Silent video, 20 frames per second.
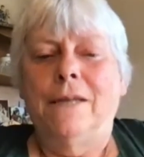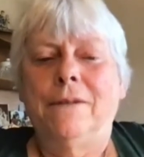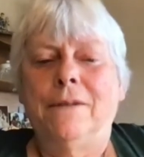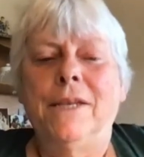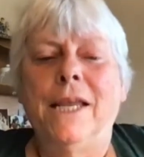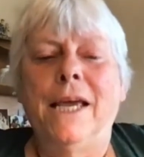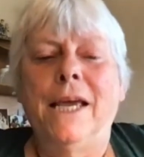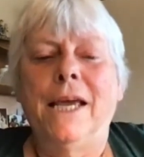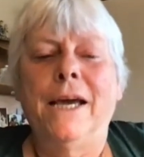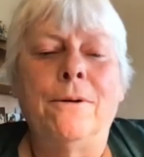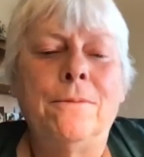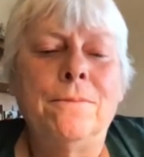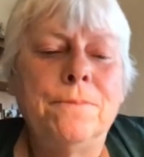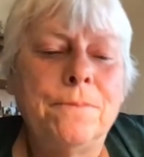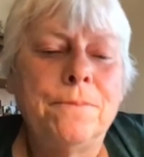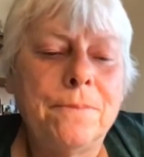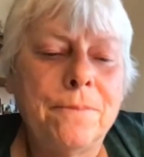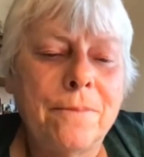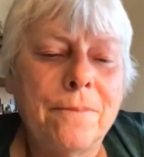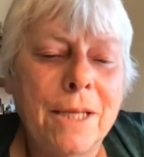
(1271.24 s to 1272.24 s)
now
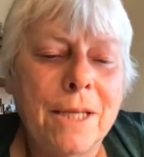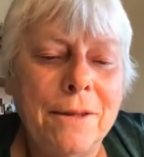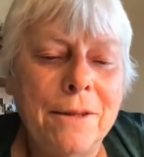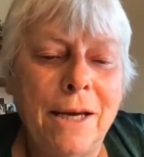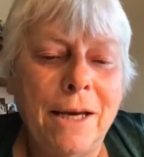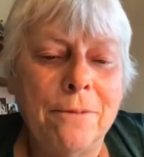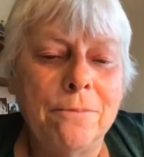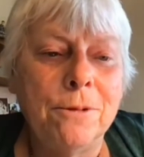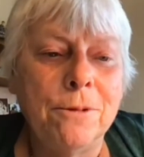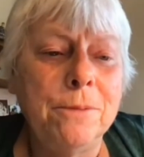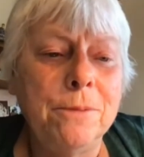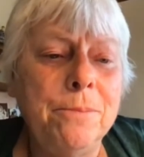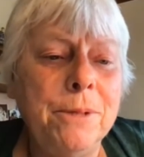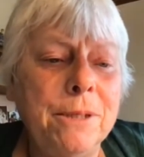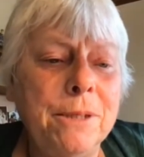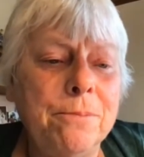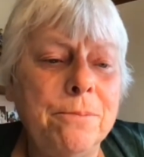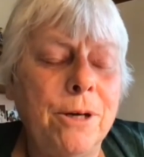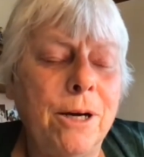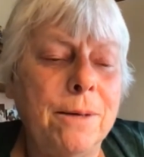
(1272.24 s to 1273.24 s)
that would be
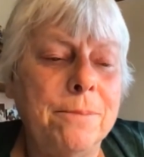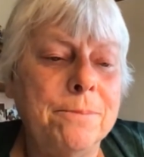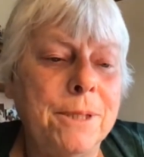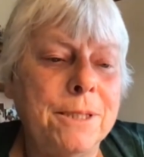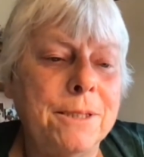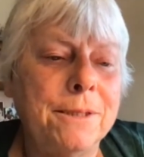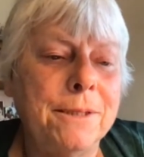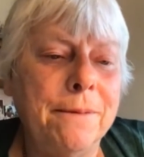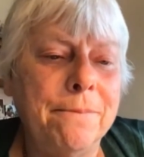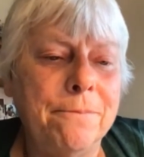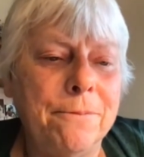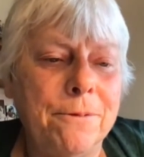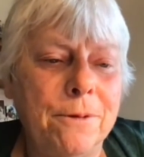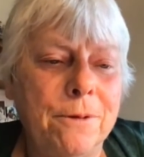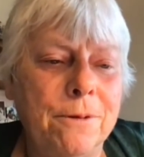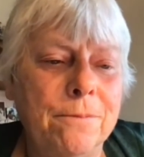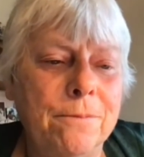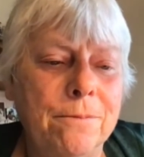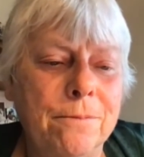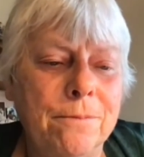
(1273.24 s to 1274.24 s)
a problem except
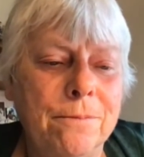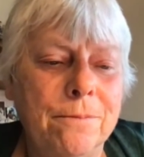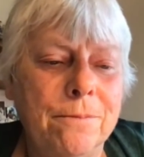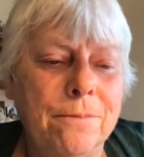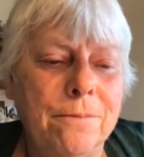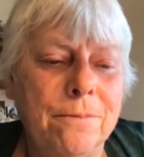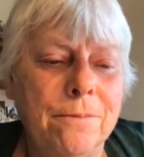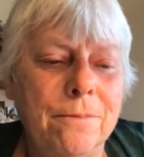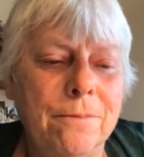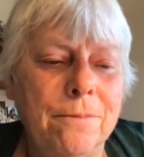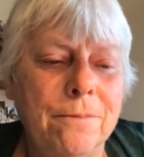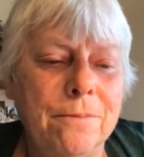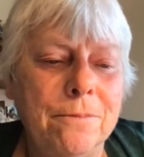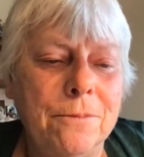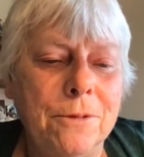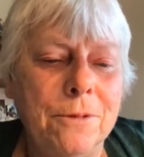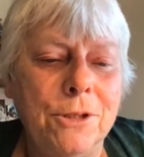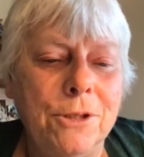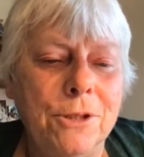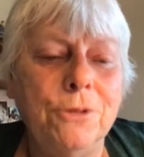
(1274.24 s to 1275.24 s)
for
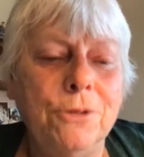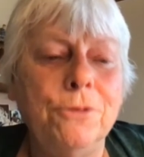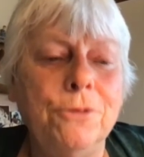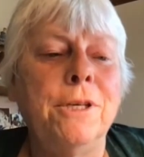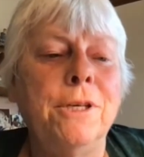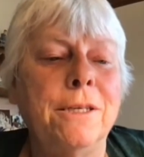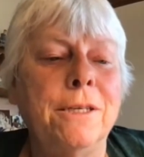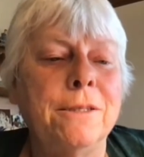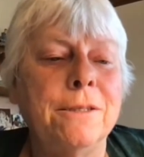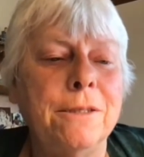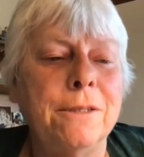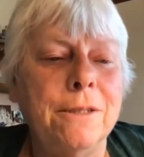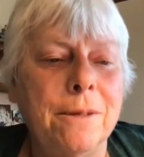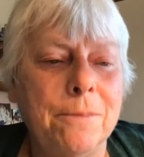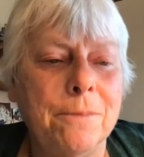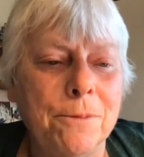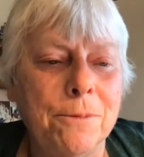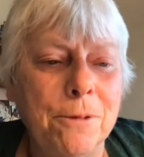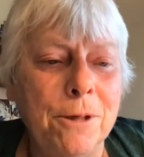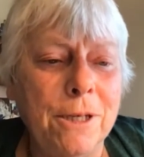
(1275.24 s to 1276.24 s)
two things.
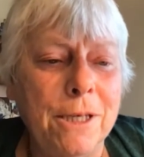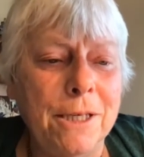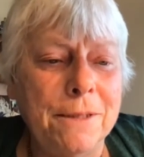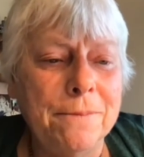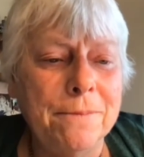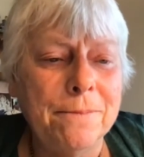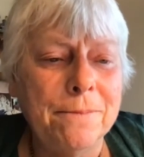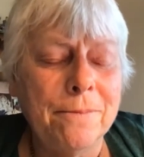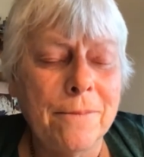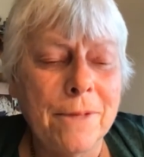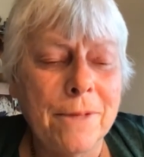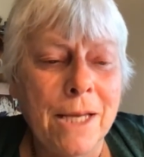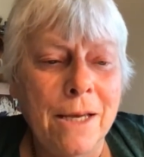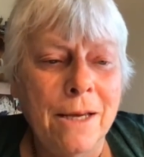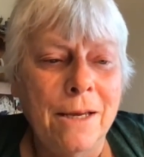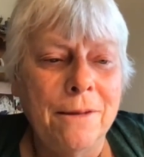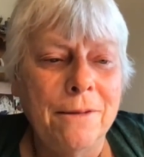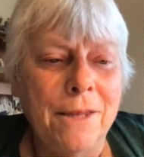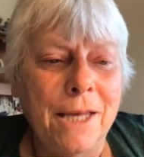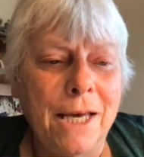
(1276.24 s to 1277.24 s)
Number one,
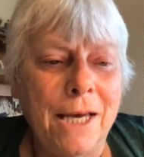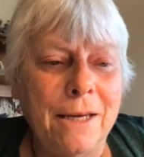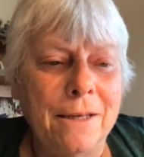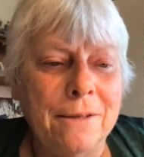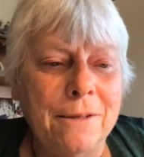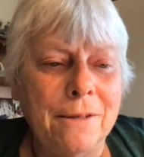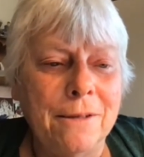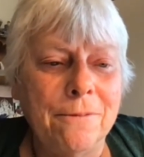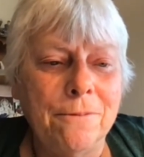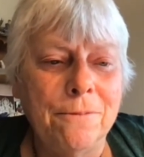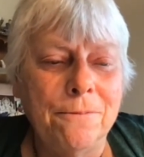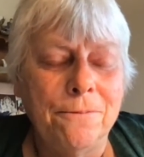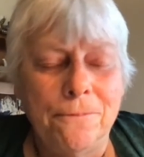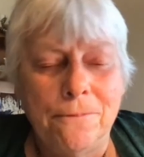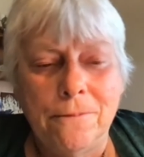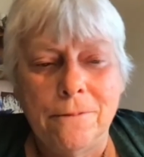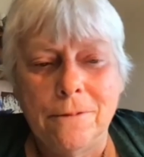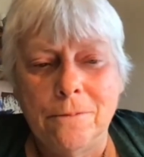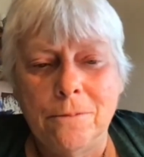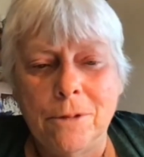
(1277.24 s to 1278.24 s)
that,
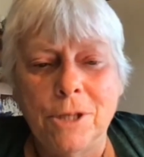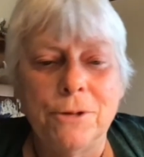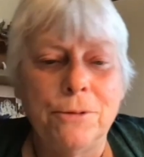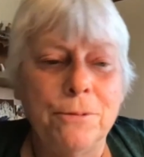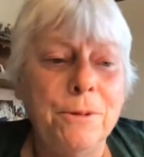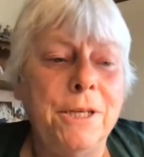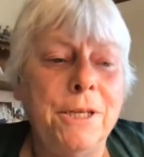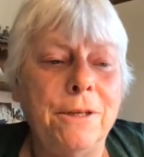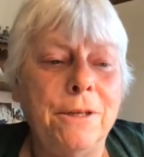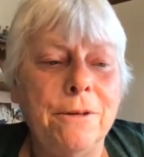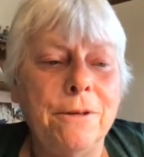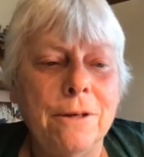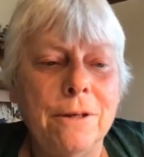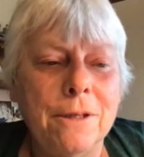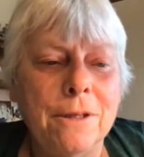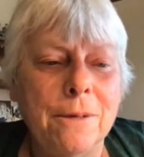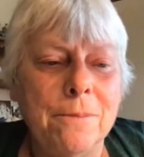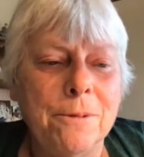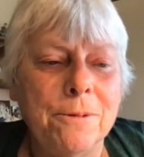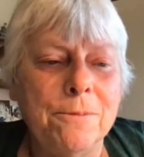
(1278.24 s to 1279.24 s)
well, three.
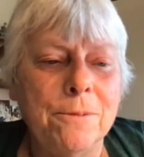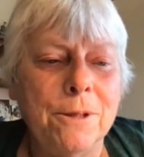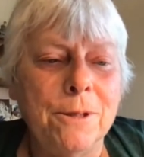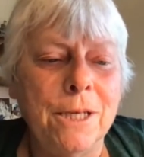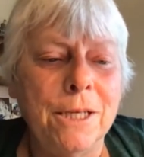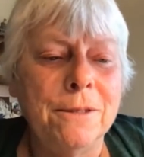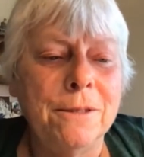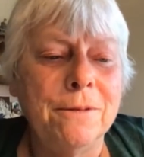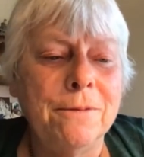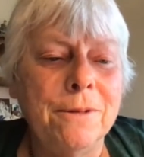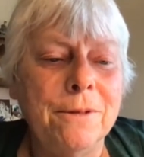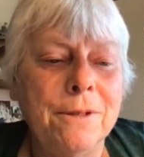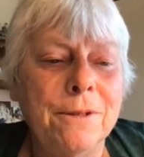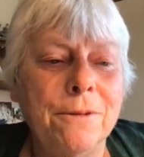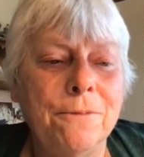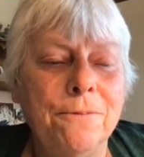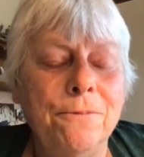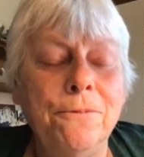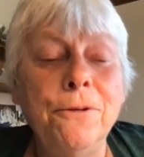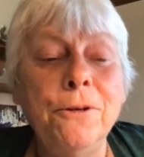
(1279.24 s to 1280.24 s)
Number one,
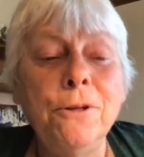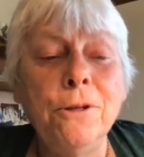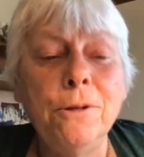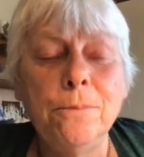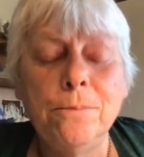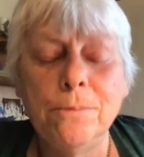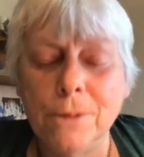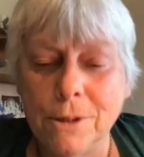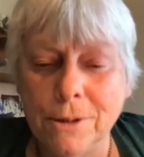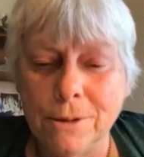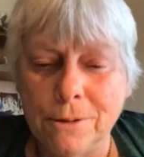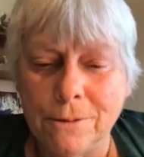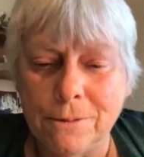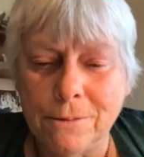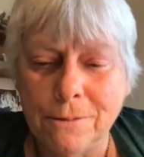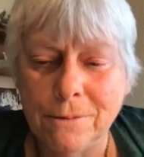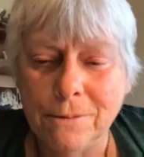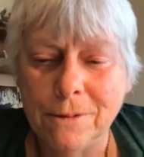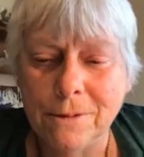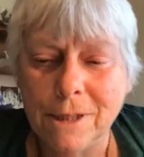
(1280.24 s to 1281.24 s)
the full
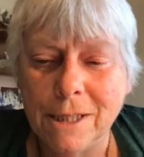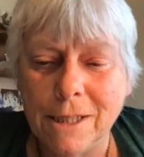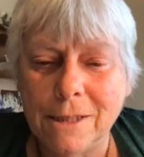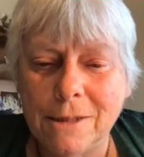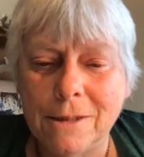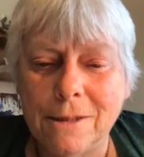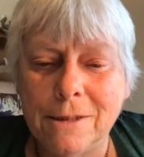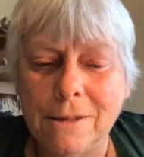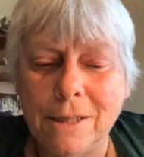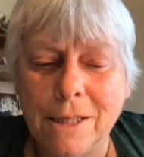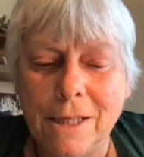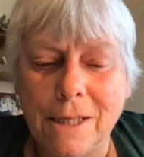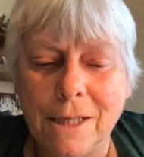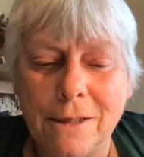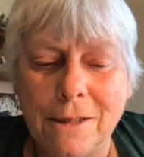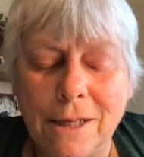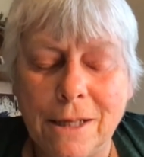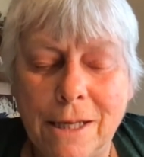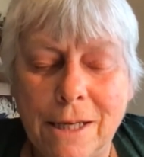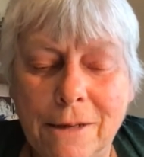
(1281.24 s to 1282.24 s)
moon, it's
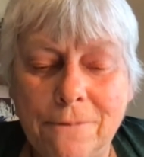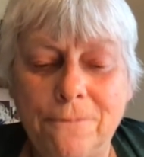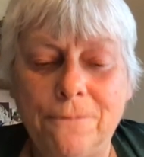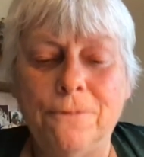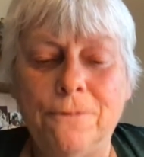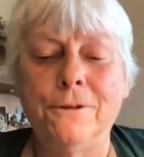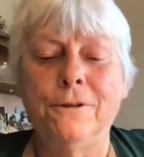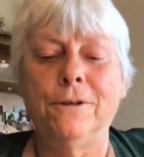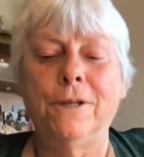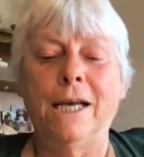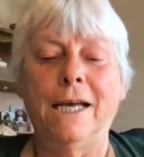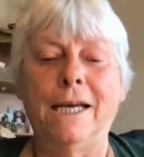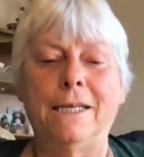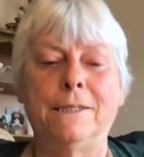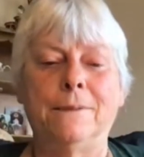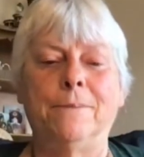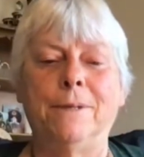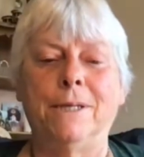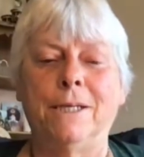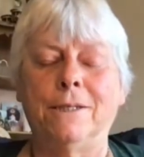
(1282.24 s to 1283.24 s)
in a full
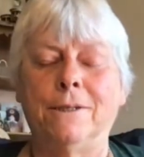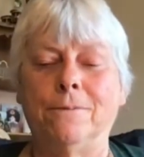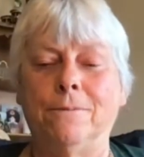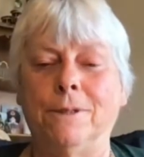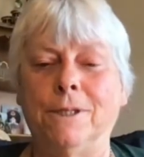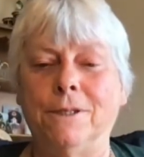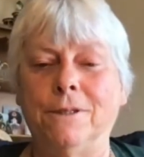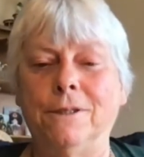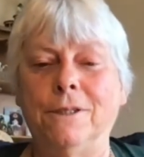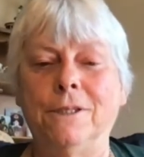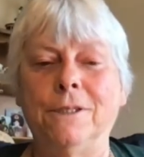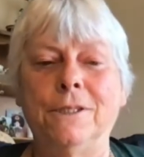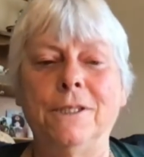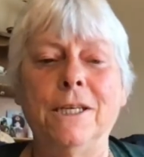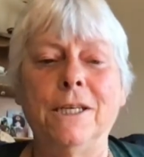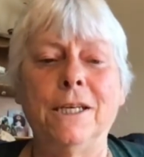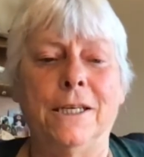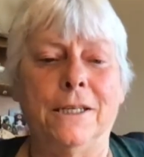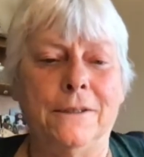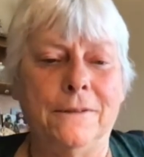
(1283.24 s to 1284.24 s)
aspect with the sun.